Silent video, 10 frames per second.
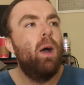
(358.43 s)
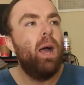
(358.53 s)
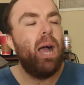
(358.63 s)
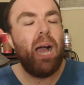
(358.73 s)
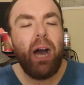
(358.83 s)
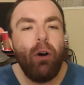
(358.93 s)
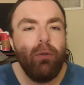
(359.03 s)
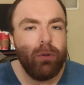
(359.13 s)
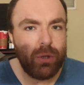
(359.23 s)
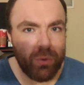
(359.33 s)

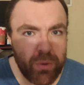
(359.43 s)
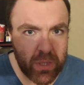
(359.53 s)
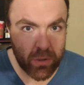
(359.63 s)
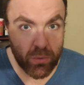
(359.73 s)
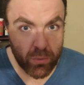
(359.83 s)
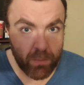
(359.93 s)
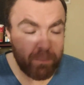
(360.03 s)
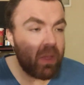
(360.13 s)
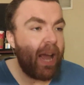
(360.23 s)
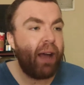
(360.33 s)
How do you,
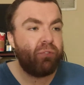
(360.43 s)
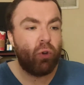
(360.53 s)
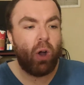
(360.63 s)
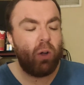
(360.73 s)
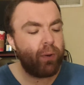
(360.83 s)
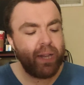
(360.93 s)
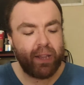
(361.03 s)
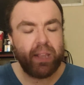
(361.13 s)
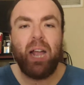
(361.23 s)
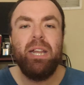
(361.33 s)
after already
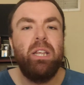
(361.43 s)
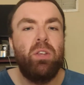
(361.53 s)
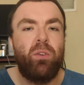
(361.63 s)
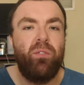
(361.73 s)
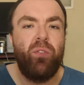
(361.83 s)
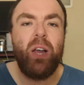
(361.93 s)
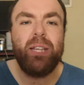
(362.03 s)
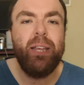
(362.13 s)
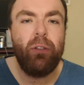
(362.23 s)
signing your fucking